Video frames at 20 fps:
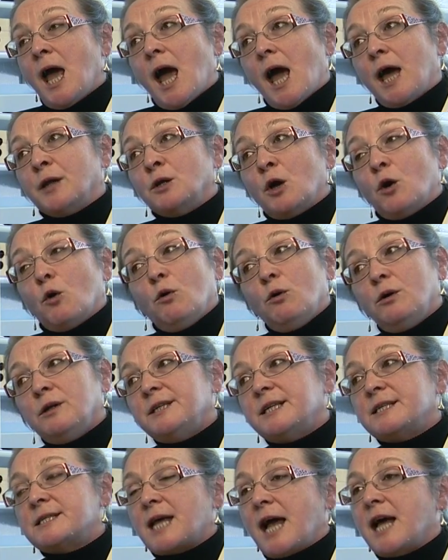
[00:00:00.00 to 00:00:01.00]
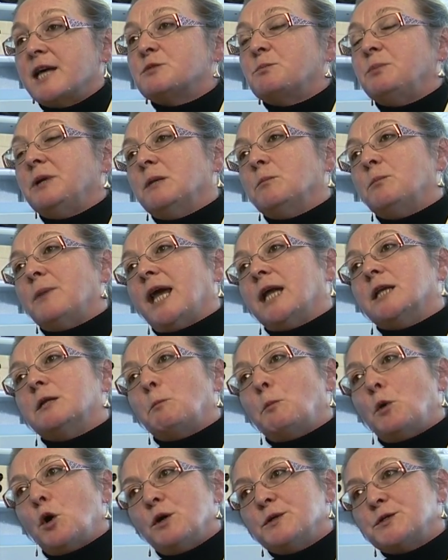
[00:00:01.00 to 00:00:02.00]
And all this has been
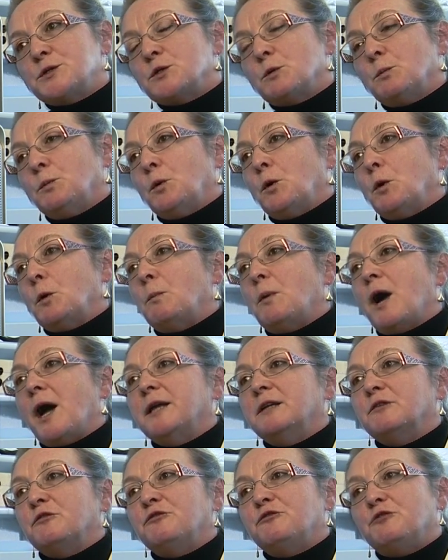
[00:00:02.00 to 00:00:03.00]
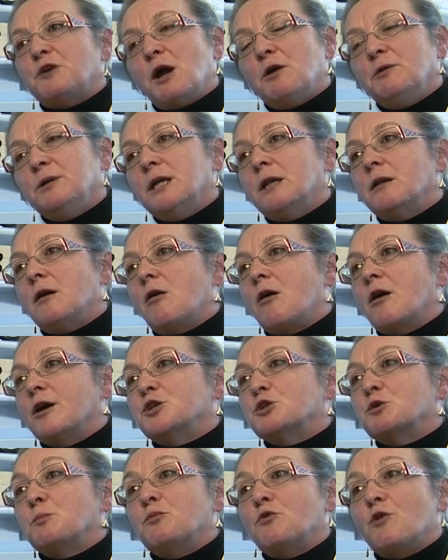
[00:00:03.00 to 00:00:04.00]
made possible by the very
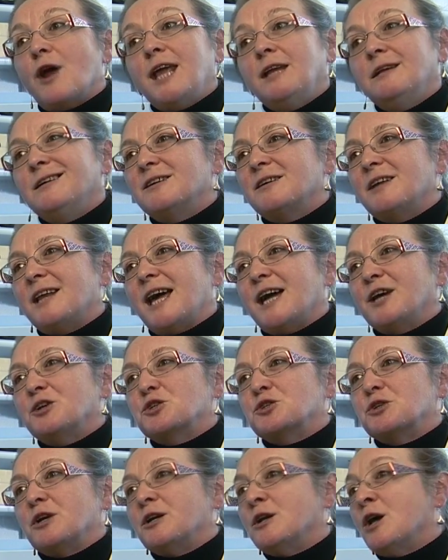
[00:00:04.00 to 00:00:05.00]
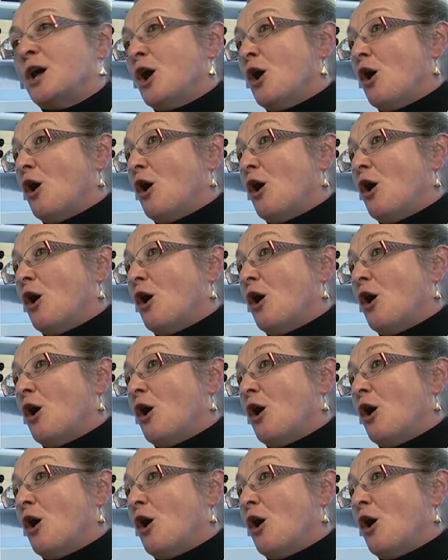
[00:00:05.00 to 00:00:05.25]
large brain collection